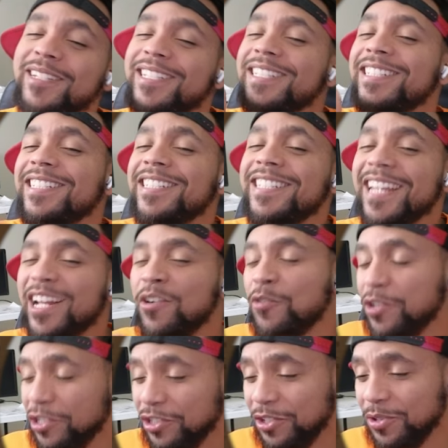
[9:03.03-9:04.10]
She said
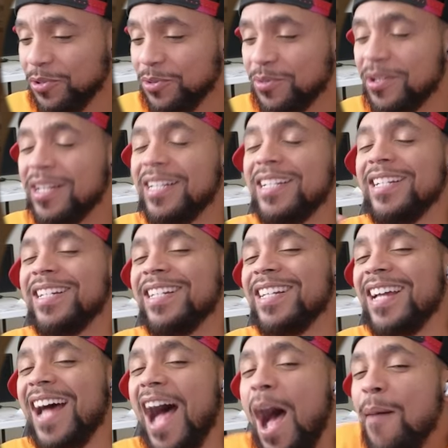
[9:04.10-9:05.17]
crystal.
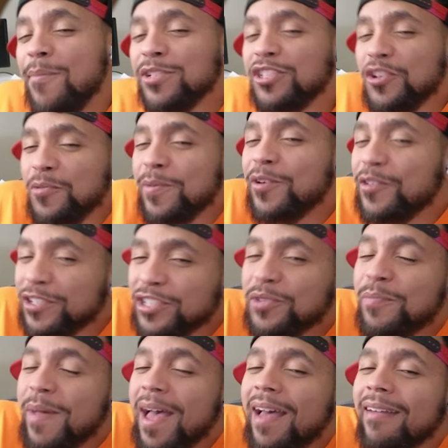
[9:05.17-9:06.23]
I'm assuming crystal
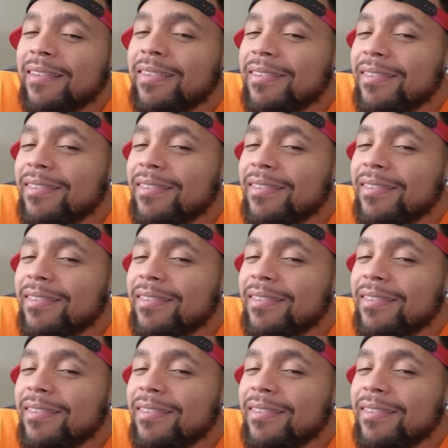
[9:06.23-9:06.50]
meth.